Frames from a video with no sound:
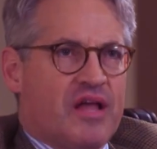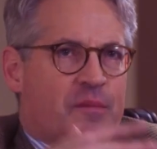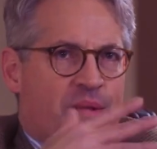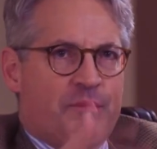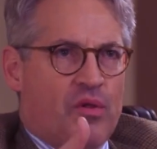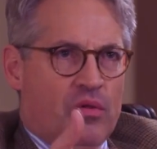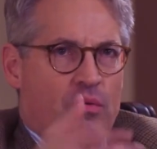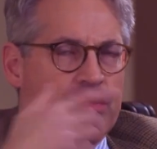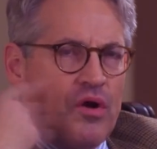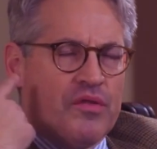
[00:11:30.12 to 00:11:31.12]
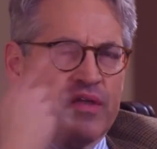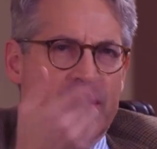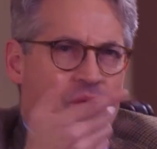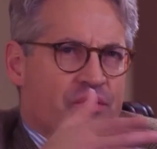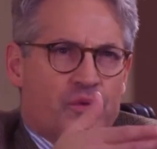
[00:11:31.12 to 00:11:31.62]
a lot of people are
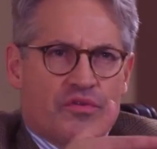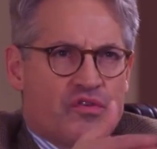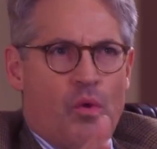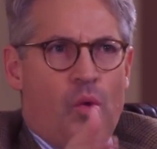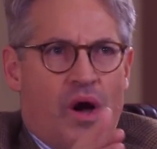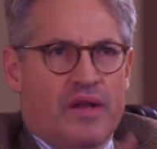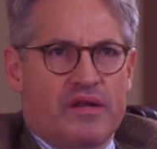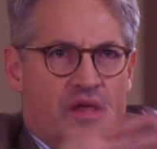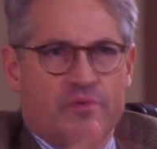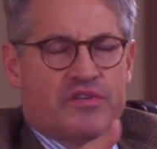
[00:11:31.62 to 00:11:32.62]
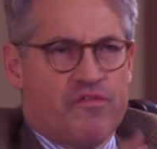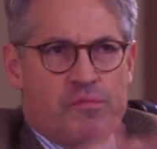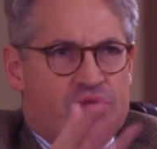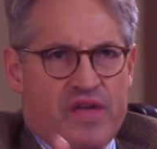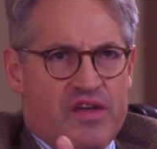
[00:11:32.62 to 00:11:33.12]
thinking, well, so what? In other words, if
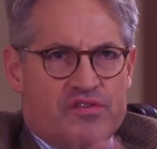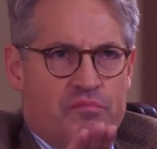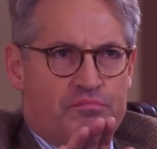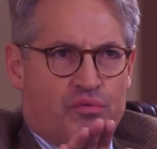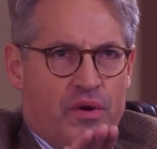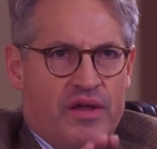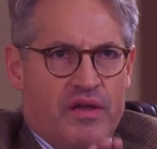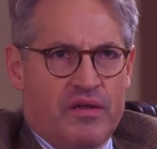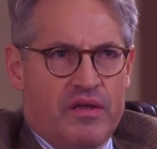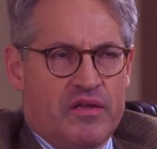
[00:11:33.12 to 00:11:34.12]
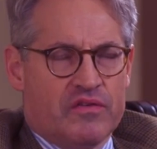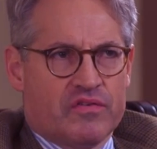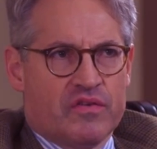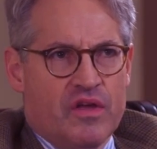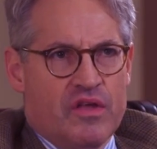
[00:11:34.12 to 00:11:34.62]
mutation
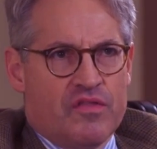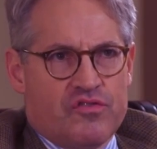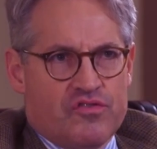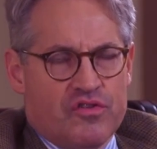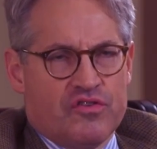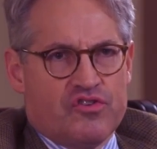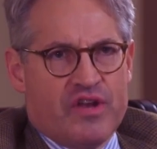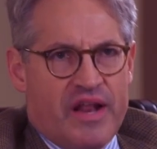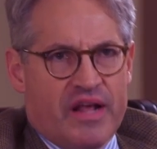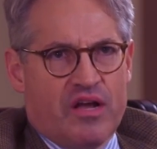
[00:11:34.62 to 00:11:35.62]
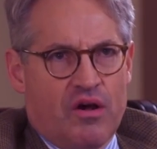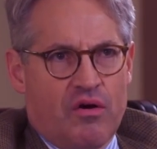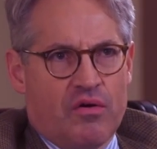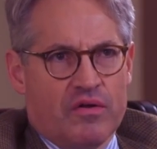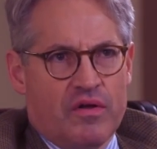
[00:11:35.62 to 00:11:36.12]
is the genetic
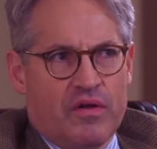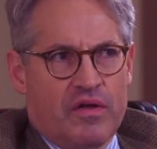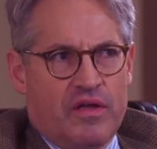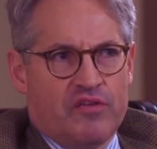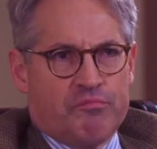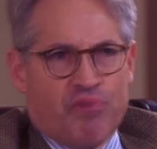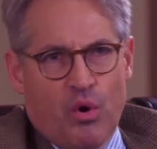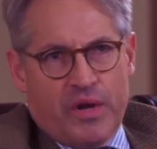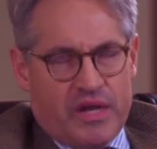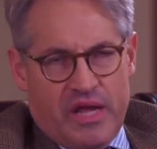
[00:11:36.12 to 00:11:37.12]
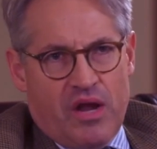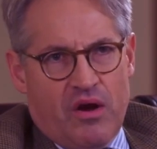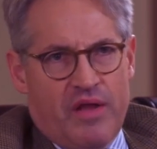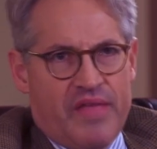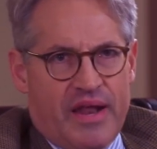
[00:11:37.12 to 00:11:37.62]
code is broken
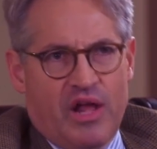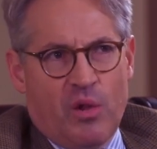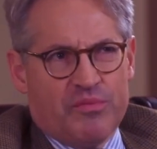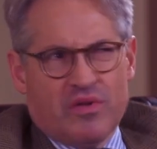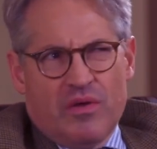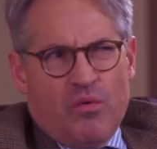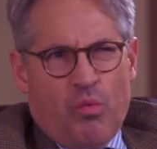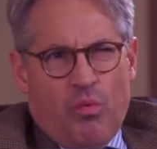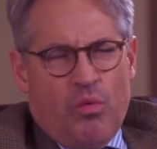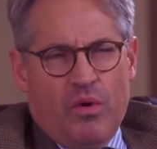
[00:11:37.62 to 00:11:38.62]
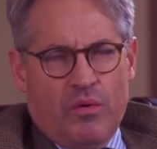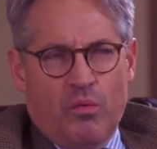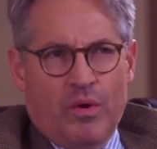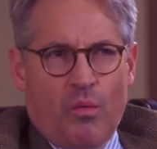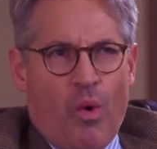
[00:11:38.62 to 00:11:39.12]
here and that helps,
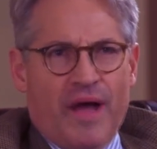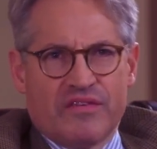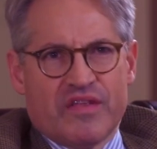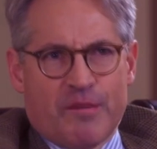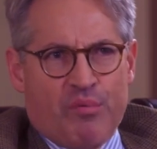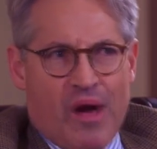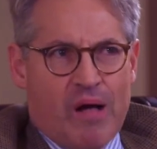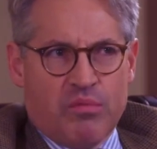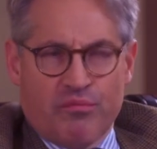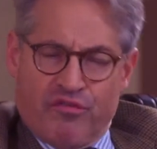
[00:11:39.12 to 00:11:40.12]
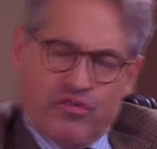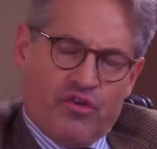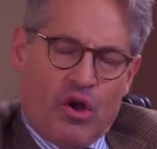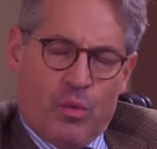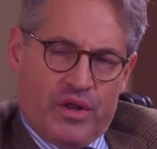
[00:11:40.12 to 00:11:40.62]
why is that a problem for
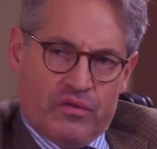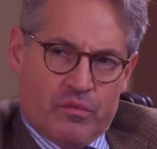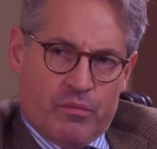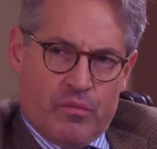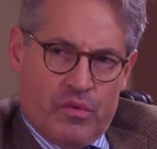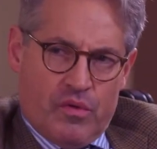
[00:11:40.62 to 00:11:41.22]
Darwinism?